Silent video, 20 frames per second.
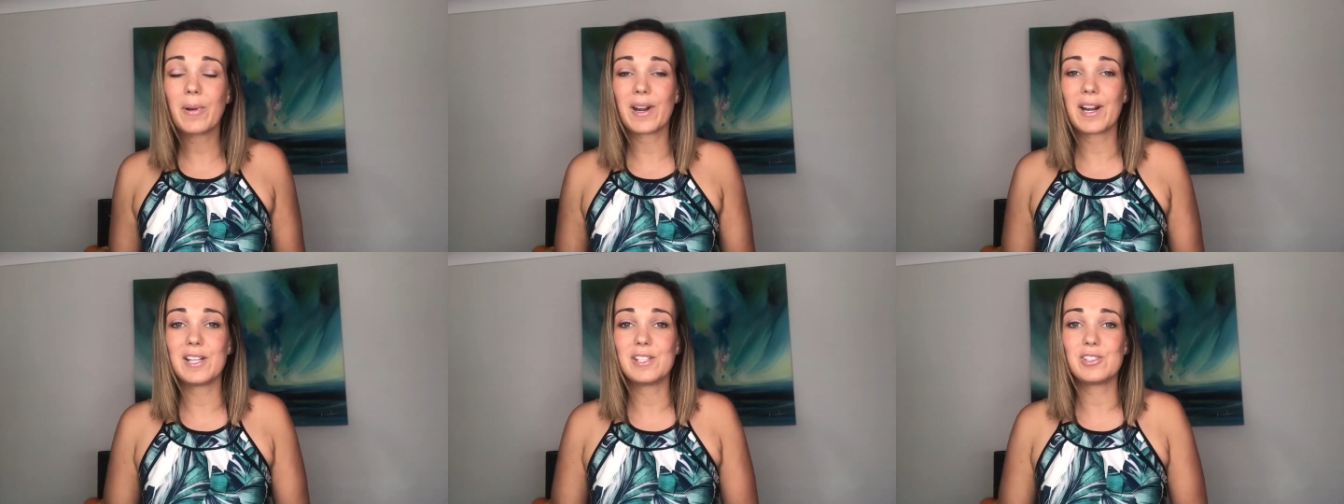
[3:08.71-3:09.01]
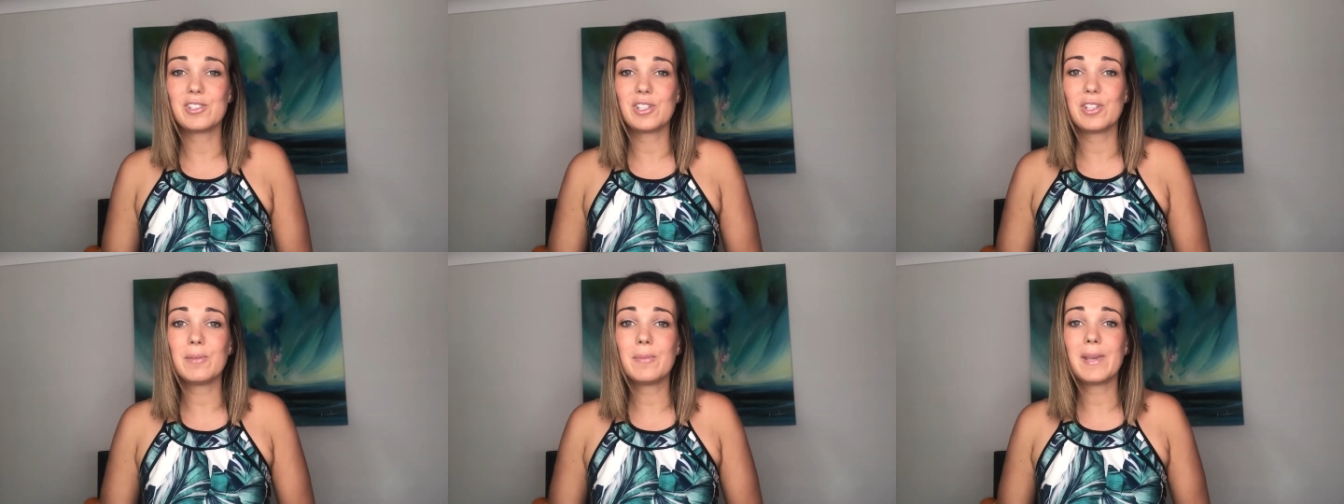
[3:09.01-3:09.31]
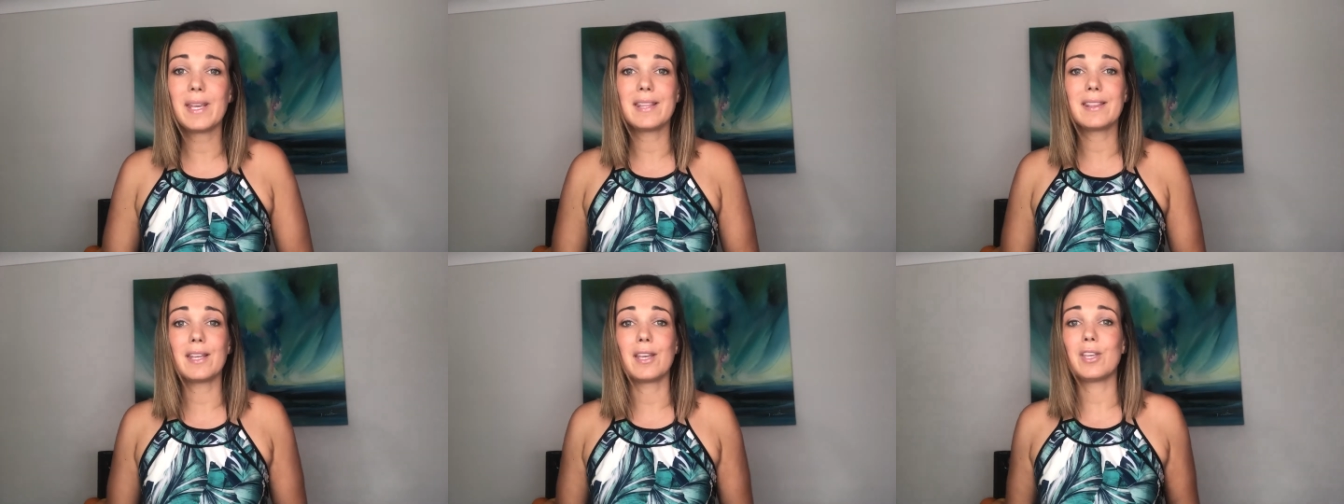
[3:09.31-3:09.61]
but I do
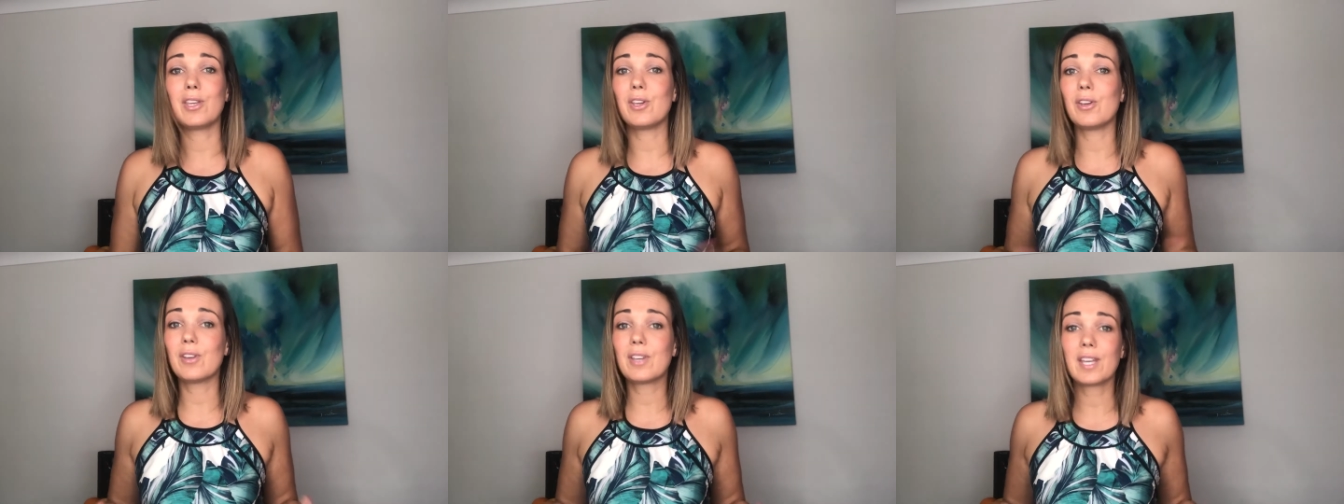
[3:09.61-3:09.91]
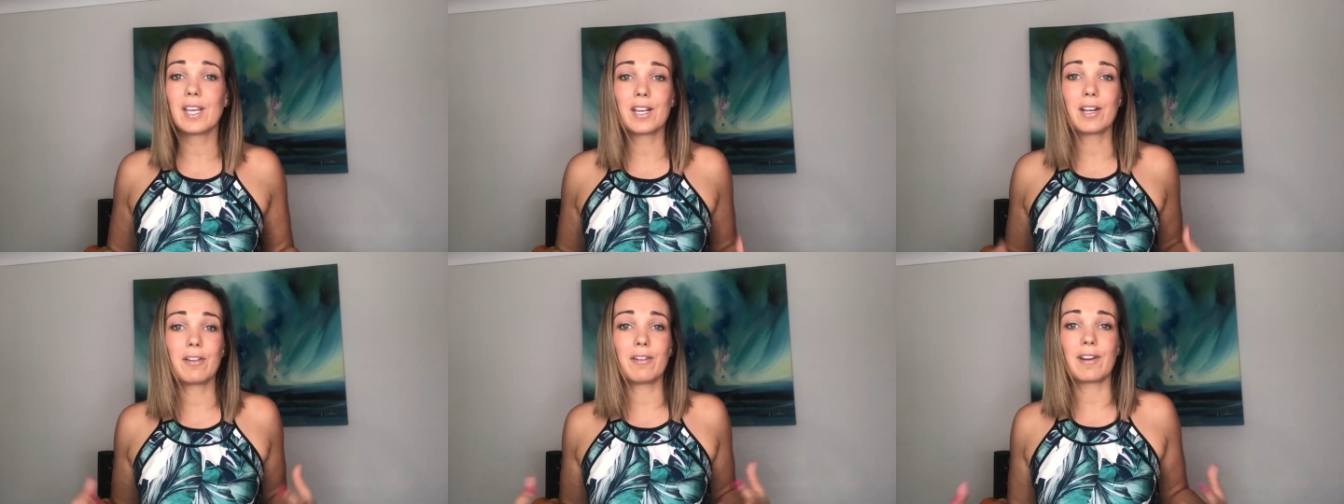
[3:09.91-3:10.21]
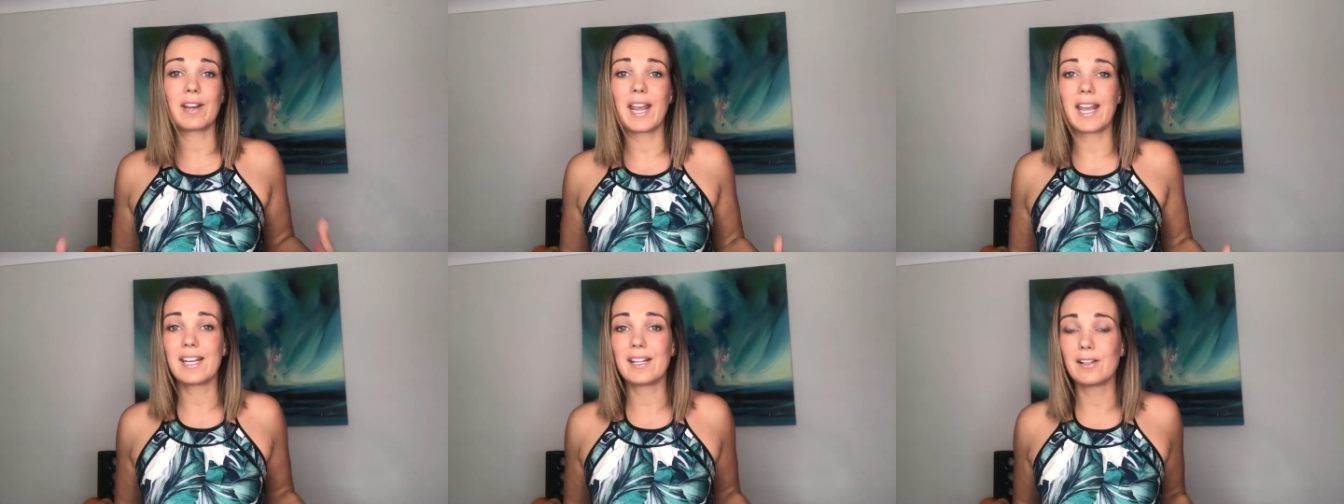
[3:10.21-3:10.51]
mean that you can
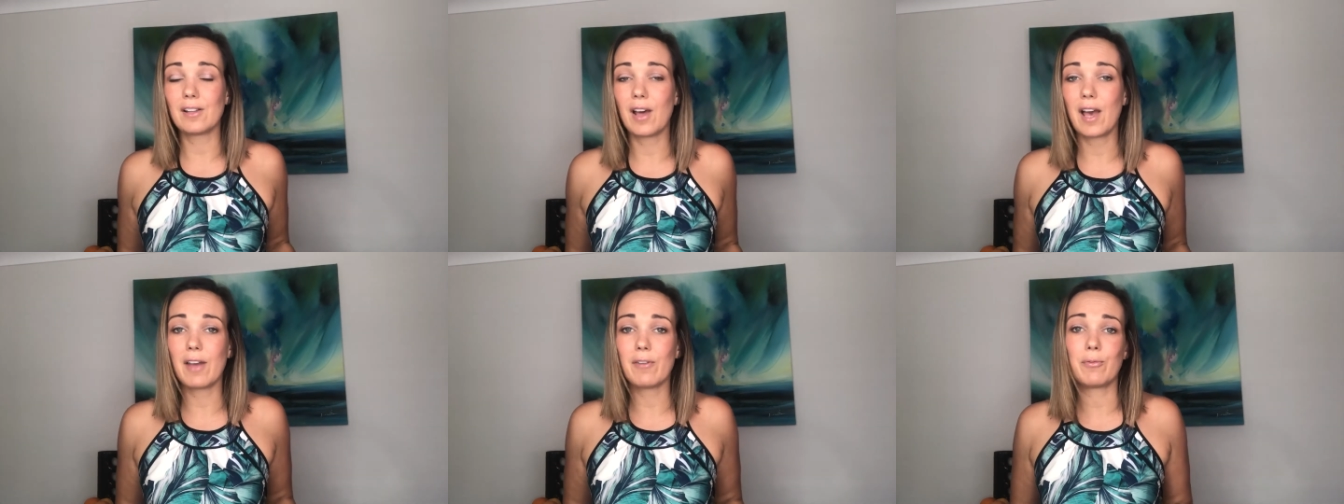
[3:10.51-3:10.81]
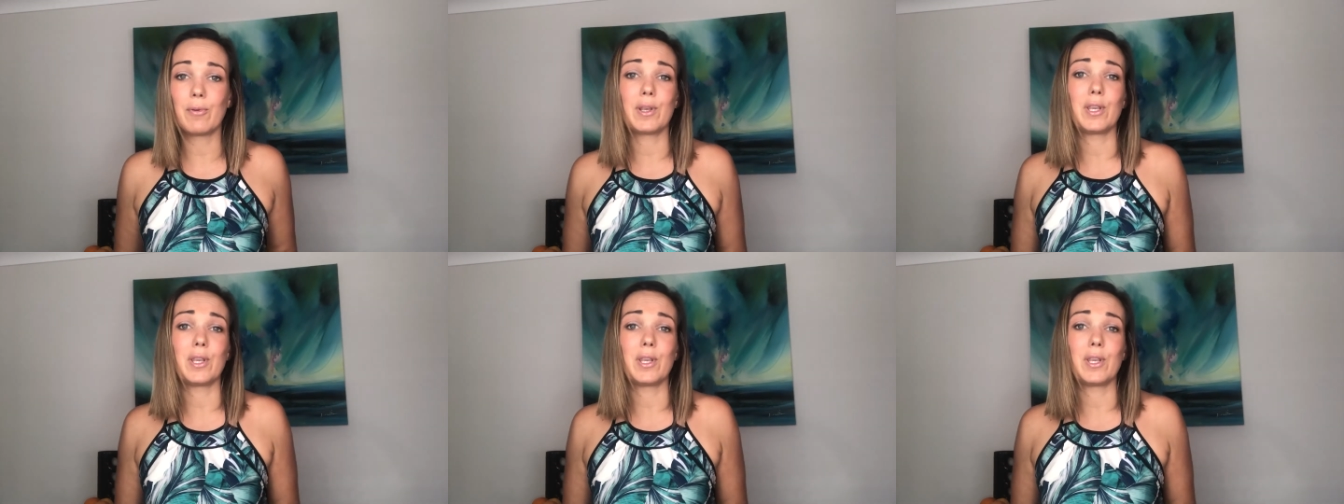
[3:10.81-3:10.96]
create a life